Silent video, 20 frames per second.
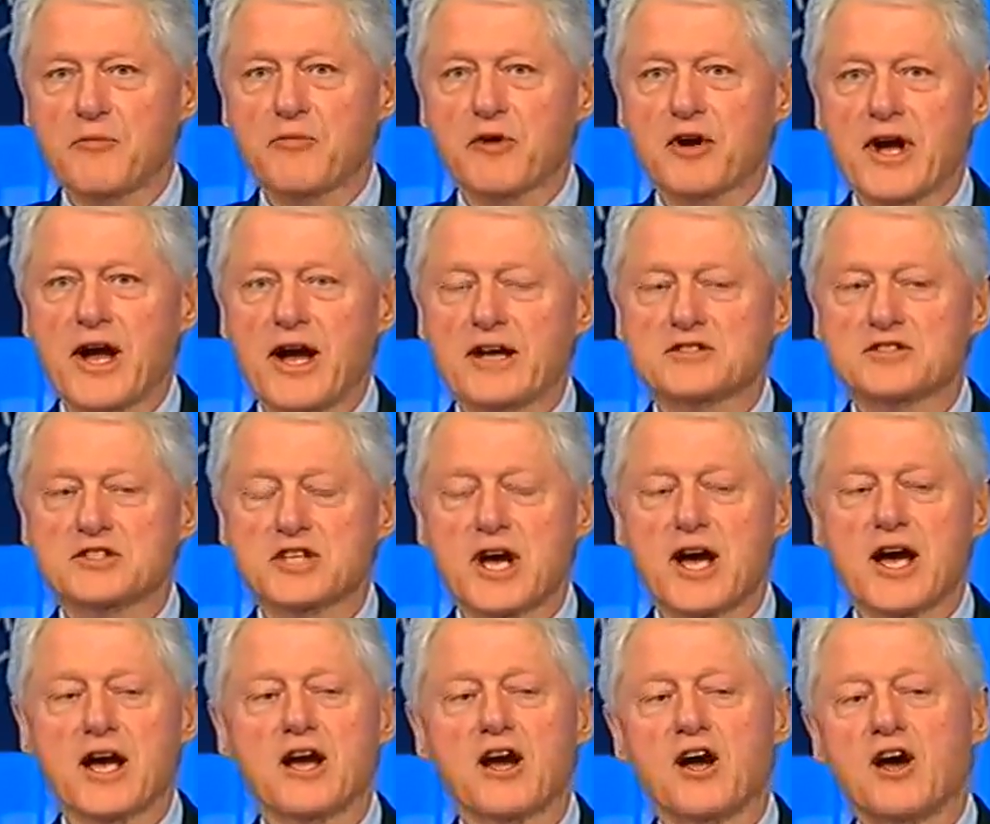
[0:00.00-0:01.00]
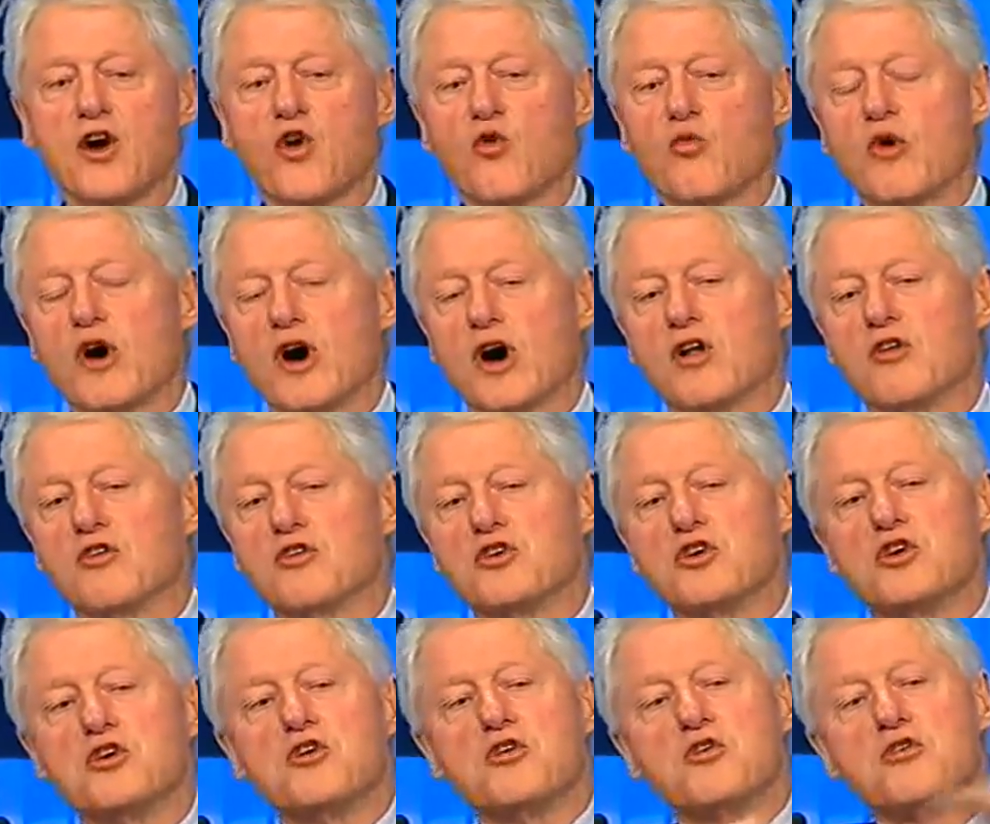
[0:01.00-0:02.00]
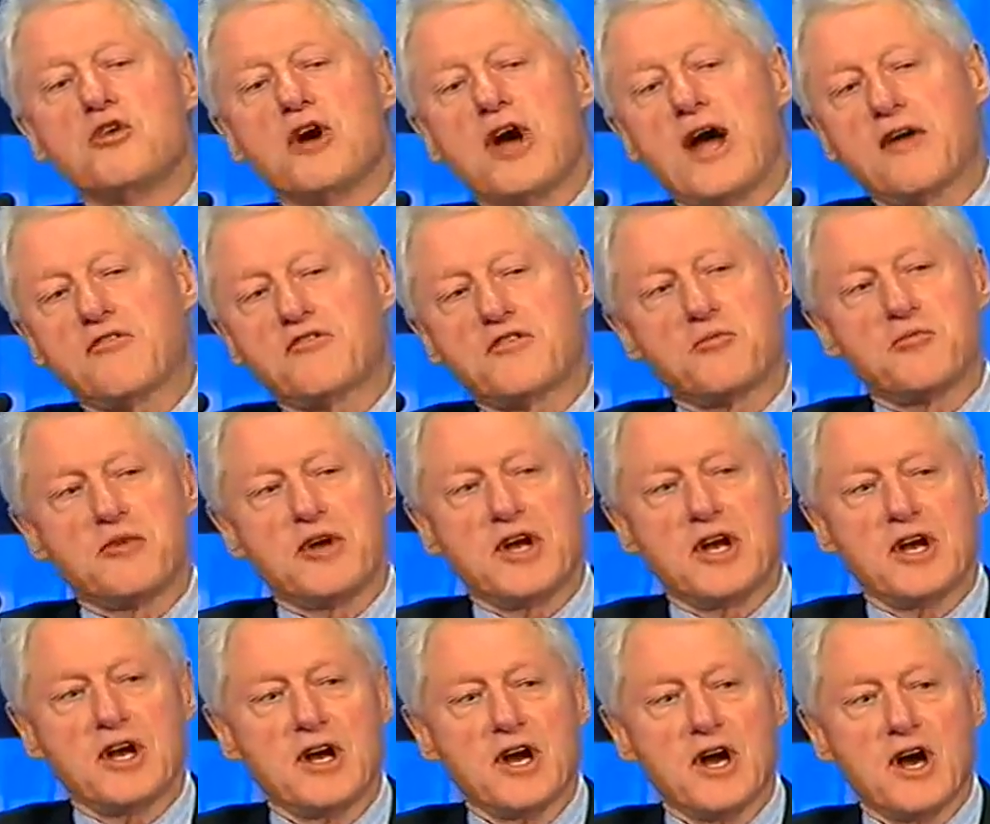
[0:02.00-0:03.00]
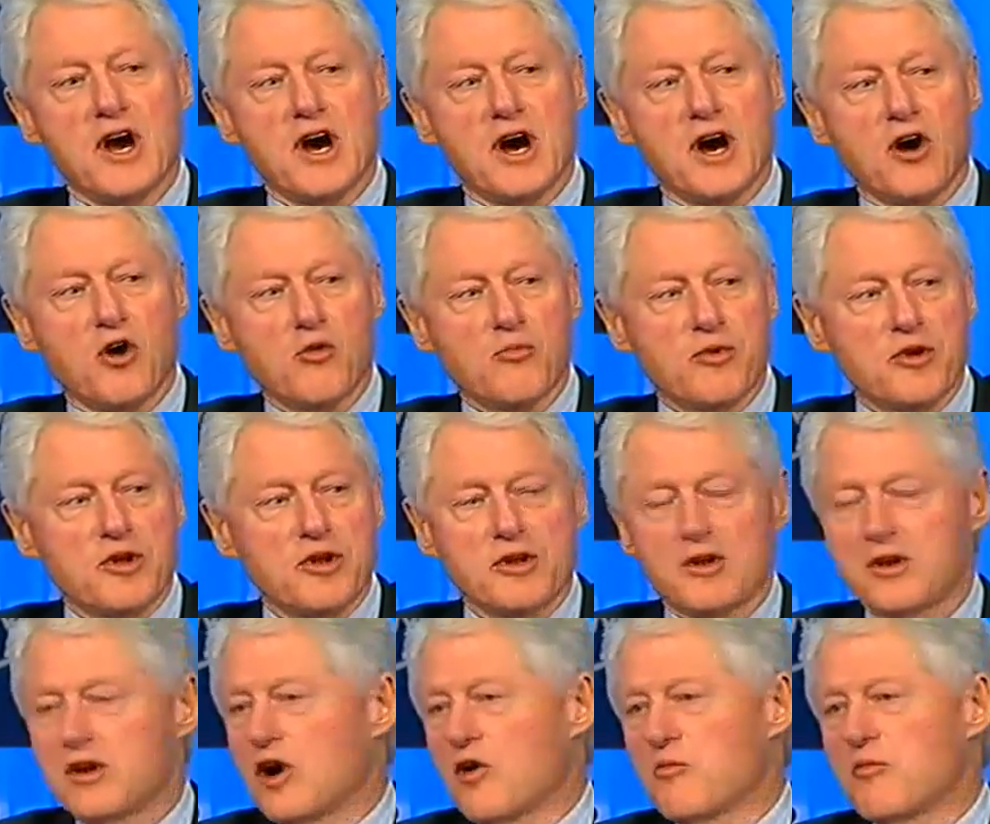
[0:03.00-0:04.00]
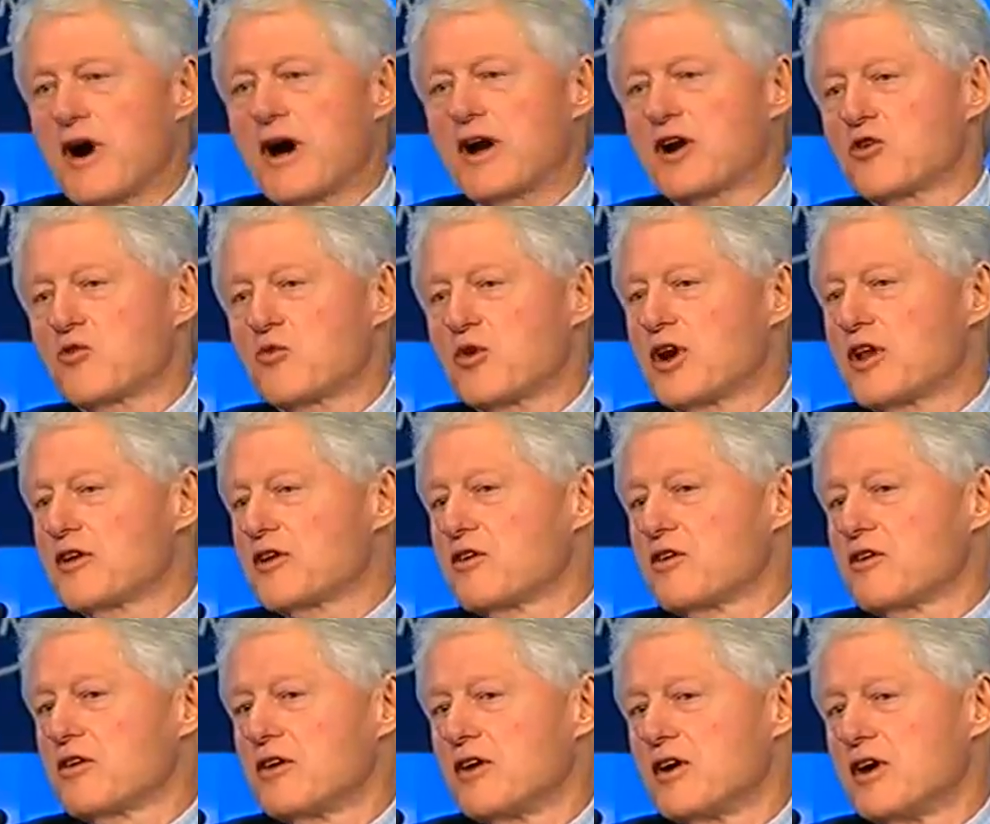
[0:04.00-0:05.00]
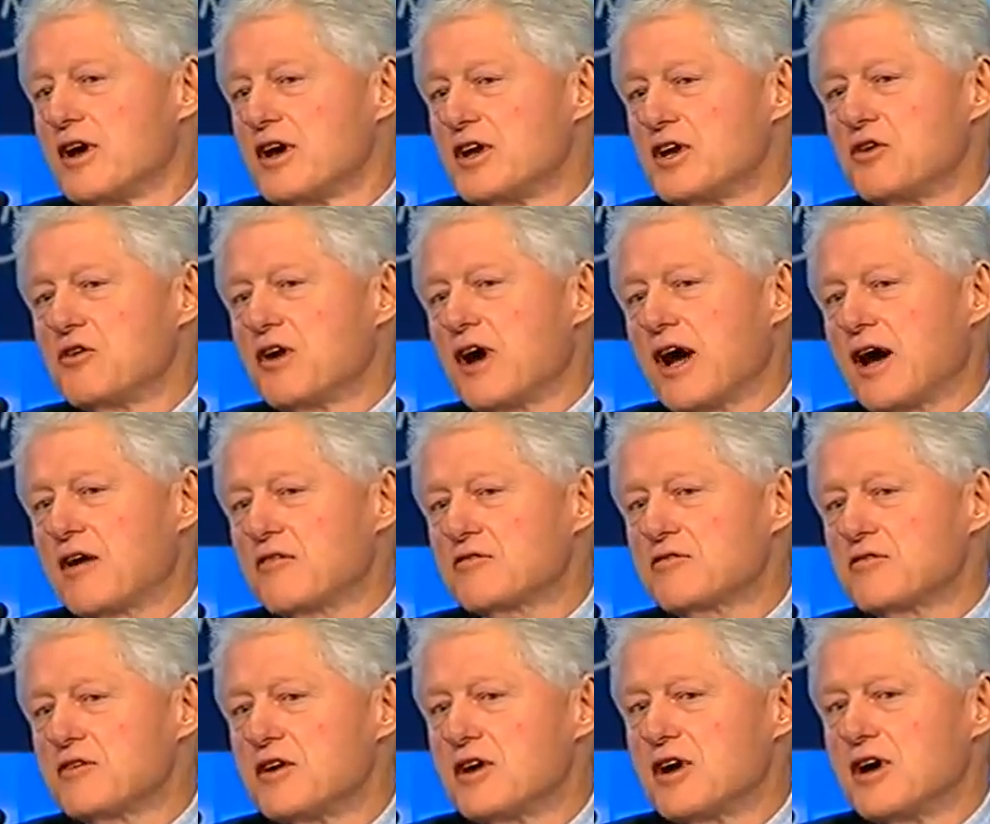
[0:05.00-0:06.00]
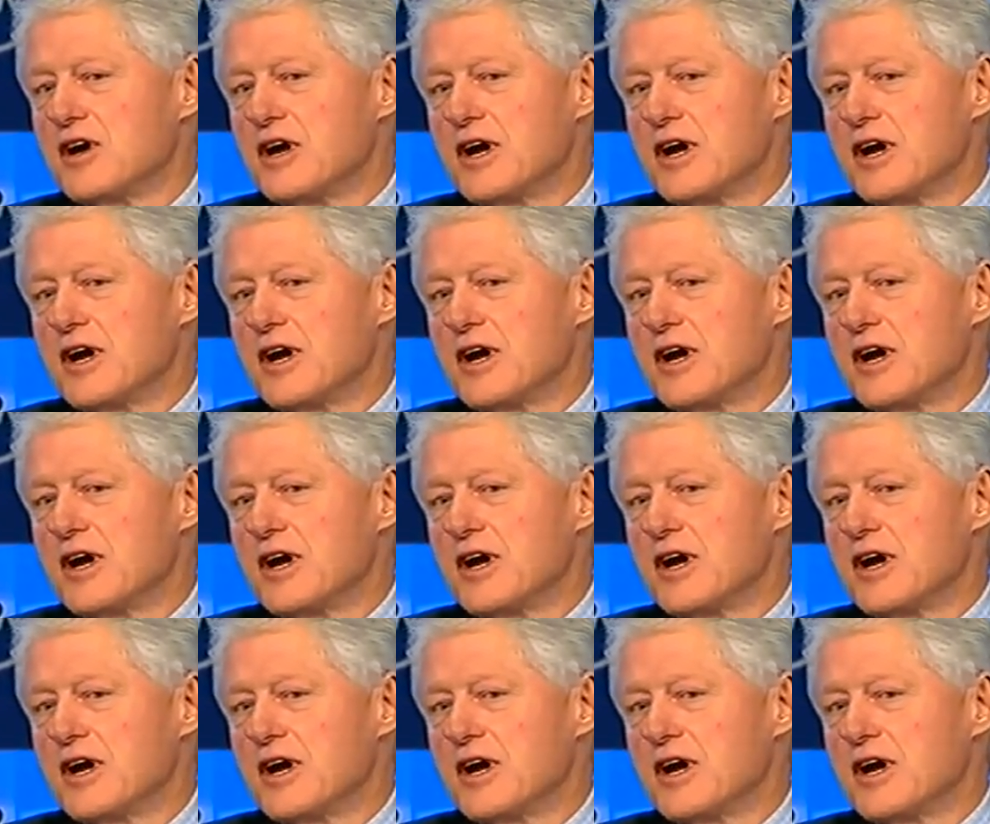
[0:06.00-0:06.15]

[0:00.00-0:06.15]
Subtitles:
People can't say, well, you have to be open no matter whether you have